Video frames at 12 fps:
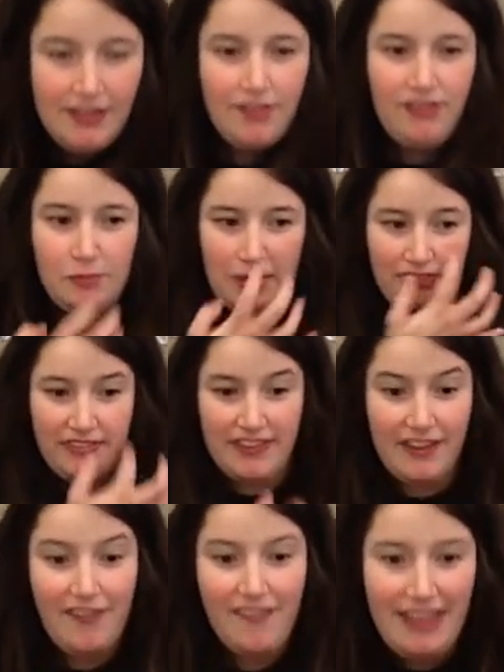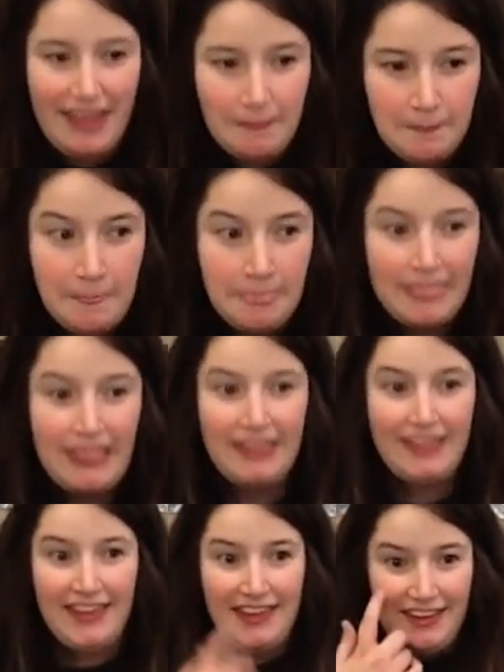few months ago, and
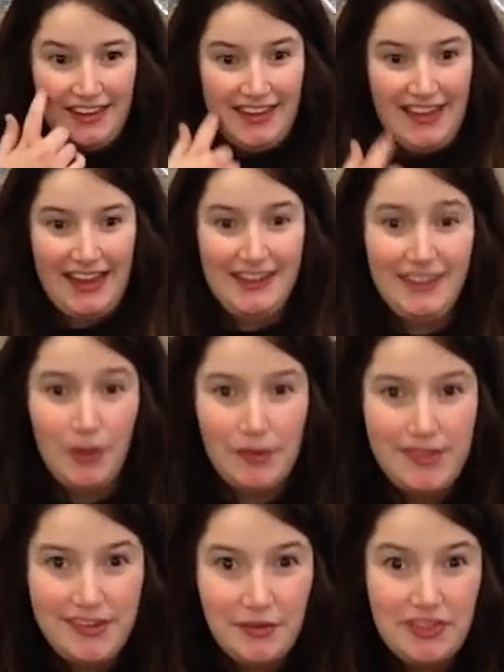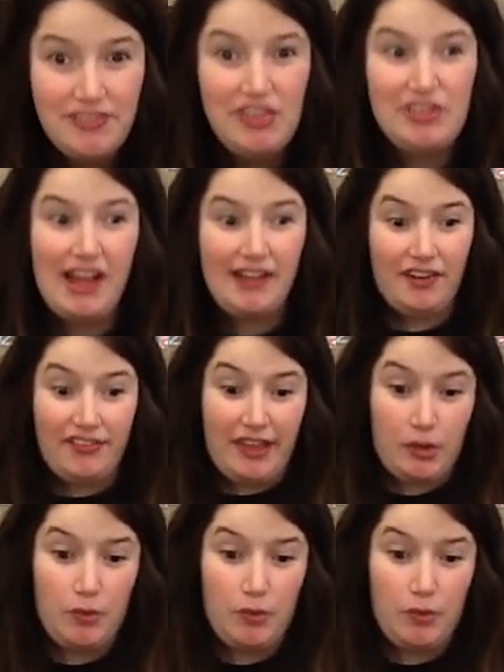I didn't know what to do with a few dollars.